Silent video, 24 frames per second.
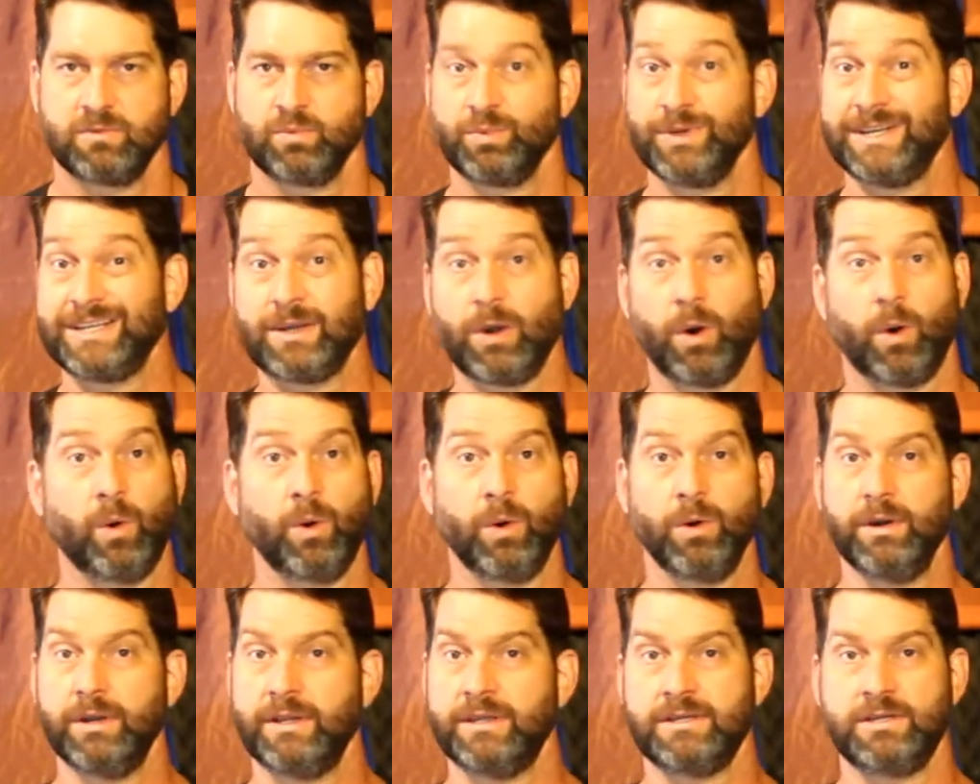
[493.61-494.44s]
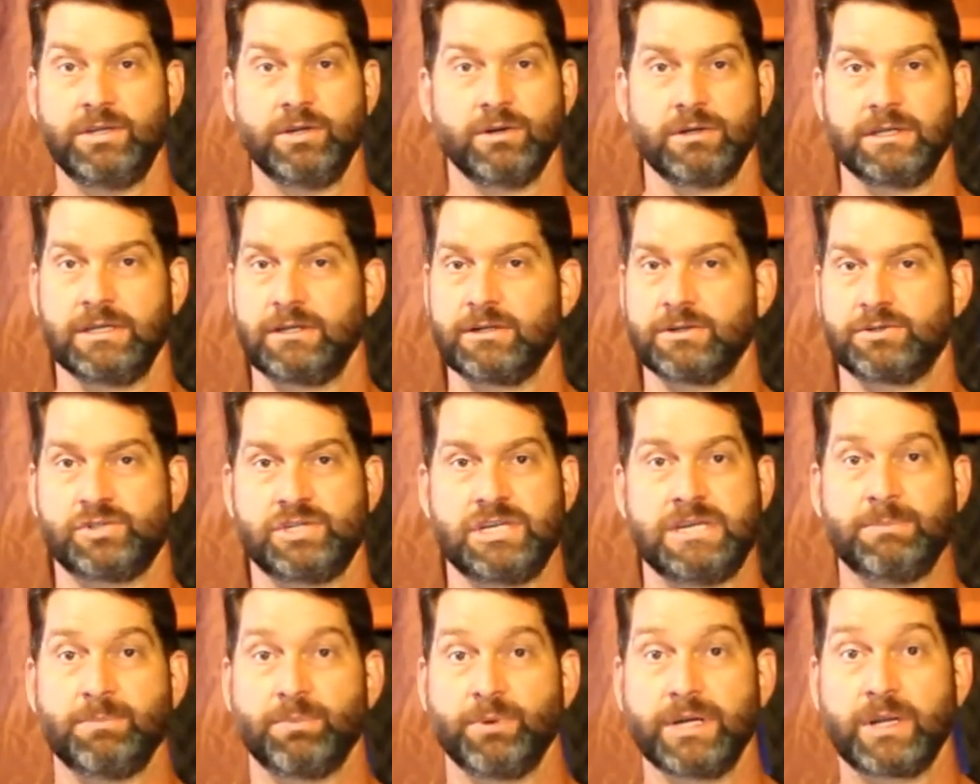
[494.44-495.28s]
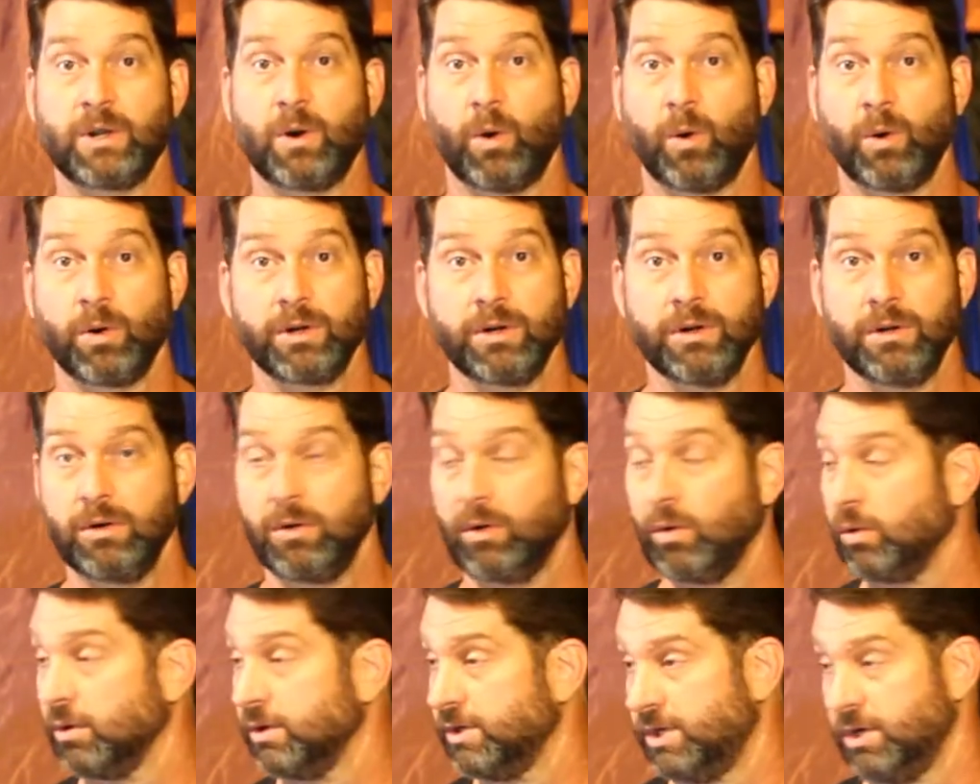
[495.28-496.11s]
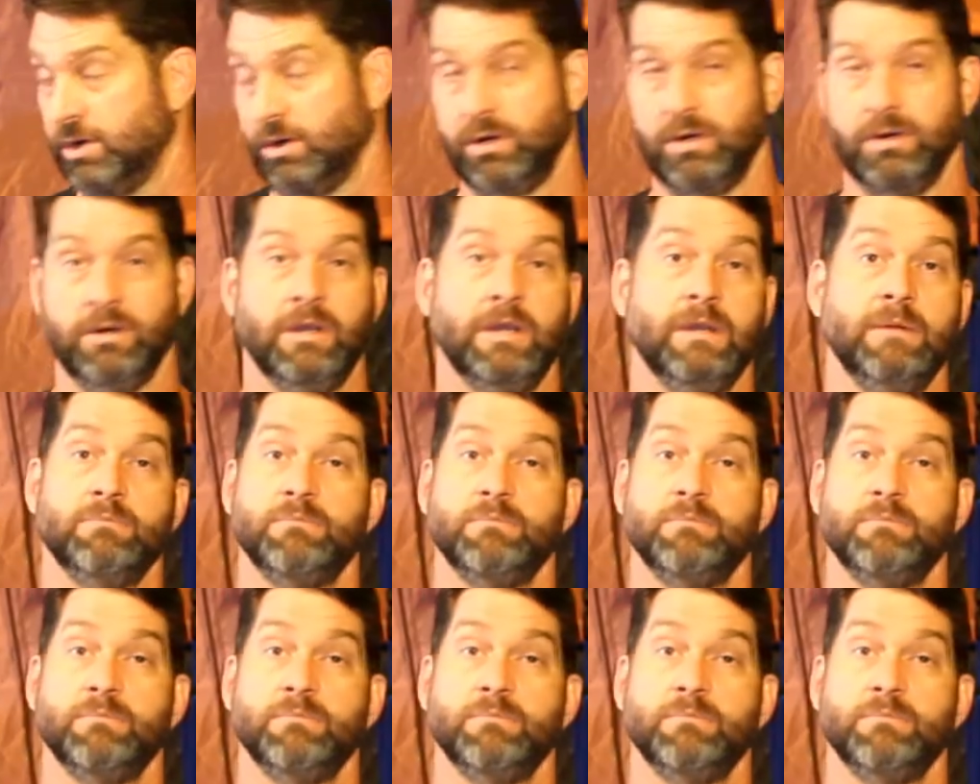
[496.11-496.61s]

record in your little cheap recorder or your $1